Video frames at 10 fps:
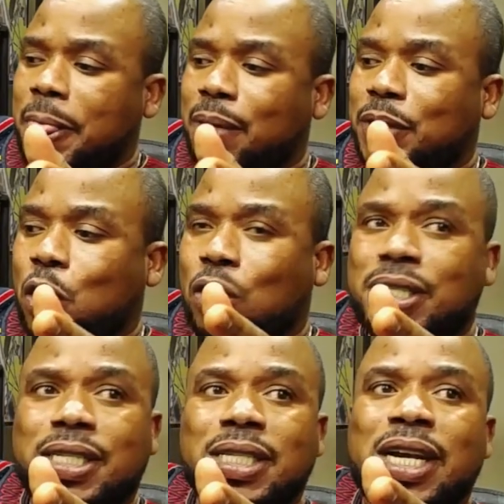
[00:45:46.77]

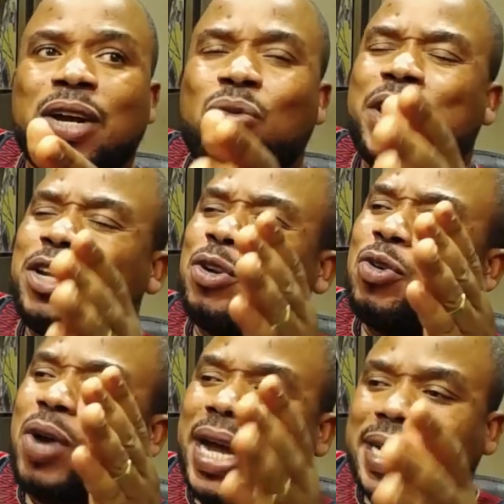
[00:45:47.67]
Because when you
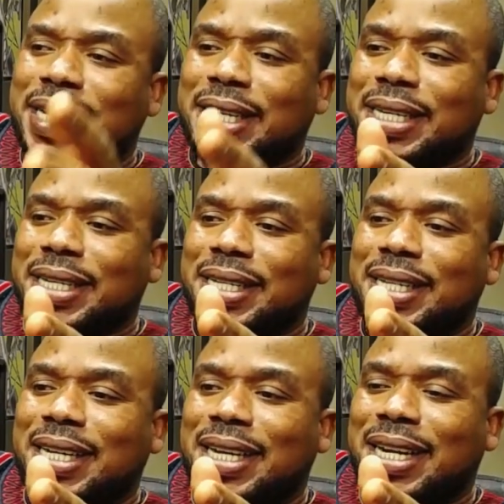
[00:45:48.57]
look at,
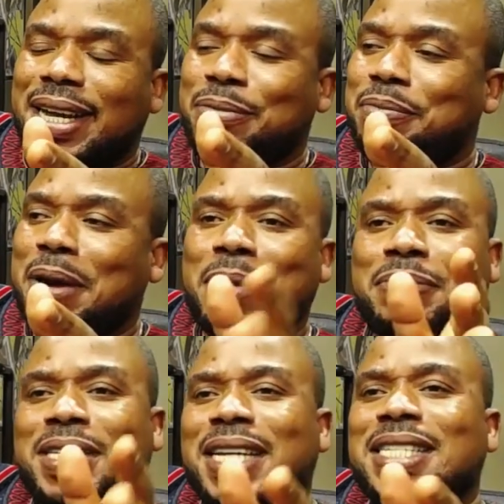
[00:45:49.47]
my mom
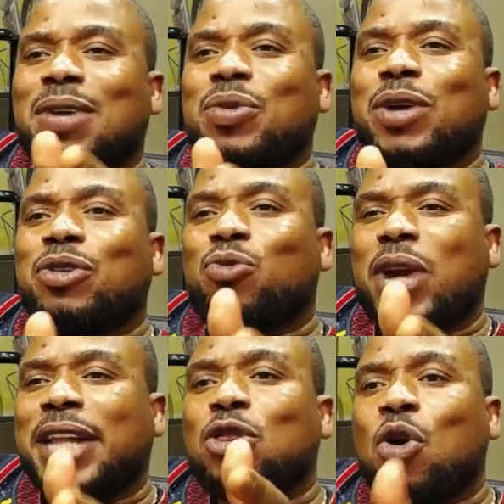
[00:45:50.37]
says that we
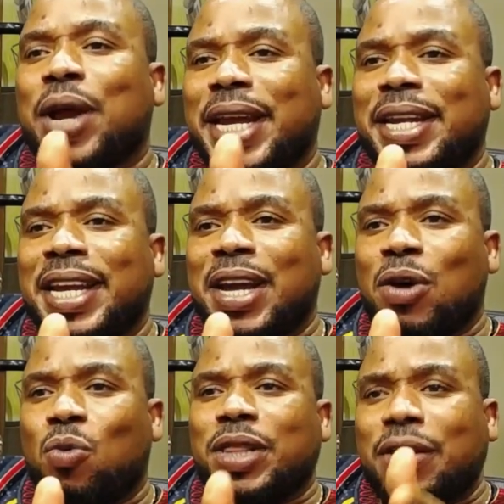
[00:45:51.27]
are toying
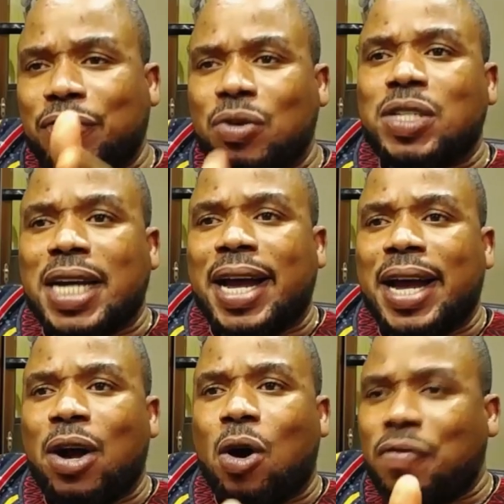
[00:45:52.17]
with the future
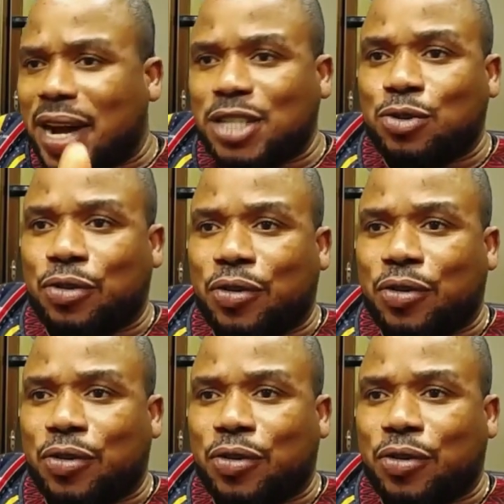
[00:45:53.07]
of our children.